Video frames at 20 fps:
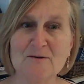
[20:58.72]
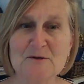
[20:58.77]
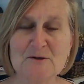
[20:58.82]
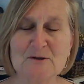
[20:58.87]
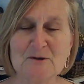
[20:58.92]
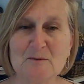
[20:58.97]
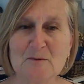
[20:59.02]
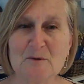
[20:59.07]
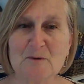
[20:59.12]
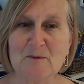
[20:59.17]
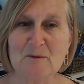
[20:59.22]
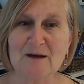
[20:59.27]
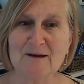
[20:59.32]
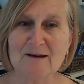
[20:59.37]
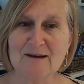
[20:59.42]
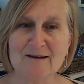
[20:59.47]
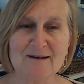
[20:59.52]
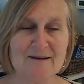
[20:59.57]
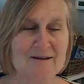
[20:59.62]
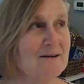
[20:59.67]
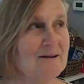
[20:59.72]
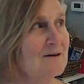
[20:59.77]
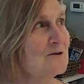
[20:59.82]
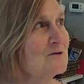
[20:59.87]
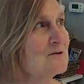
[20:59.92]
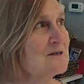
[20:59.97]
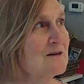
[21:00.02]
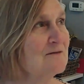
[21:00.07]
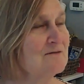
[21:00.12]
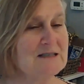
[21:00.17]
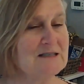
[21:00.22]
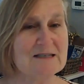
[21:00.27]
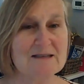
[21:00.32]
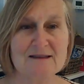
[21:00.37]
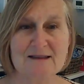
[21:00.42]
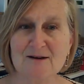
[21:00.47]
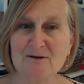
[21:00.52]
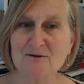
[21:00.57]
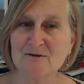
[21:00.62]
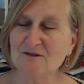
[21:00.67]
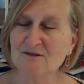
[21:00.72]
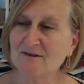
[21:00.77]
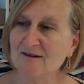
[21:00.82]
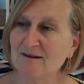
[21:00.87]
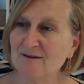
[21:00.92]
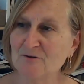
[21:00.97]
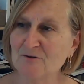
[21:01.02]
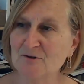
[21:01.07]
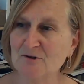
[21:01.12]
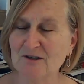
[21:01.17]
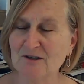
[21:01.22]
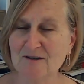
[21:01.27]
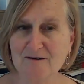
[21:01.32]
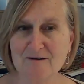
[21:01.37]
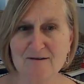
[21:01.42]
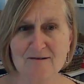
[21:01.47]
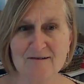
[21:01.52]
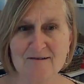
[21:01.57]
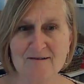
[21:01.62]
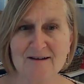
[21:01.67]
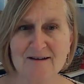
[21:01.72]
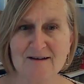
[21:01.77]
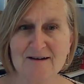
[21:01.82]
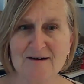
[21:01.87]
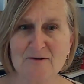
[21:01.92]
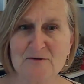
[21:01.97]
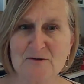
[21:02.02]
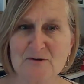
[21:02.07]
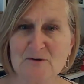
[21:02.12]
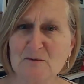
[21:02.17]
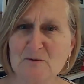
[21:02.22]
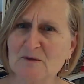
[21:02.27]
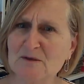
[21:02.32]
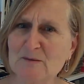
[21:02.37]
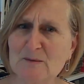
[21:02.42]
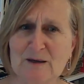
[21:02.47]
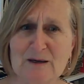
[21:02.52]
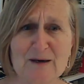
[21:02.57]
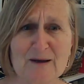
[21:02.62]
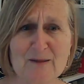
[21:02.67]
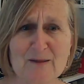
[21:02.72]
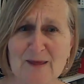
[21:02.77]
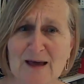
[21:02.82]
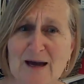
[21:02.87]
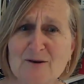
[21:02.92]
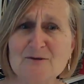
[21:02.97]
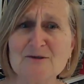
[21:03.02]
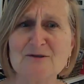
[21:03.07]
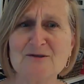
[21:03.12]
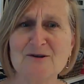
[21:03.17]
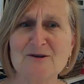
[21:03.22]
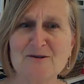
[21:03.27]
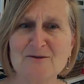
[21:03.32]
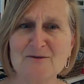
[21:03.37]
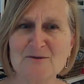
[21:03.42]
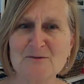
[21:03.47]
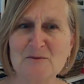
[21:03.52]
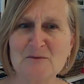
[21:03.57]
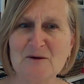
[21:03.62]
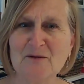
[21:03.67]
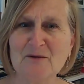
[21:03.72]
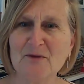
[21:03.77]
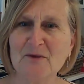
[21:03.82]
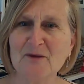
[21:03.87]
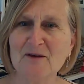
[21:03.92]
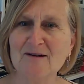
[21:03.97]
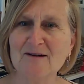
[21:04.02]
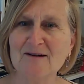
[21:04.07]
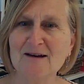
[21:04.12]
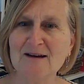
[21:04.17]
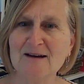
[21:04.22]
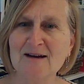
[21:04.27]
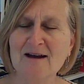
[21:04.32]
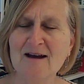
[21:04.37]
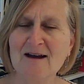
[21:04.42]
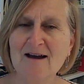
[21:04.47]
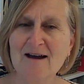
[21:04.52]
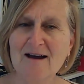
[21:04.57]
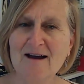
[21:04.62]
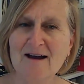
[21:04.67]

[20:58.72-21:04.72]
I was going to be making, $17,000 a year, and I was going to be spending $1,000 a month on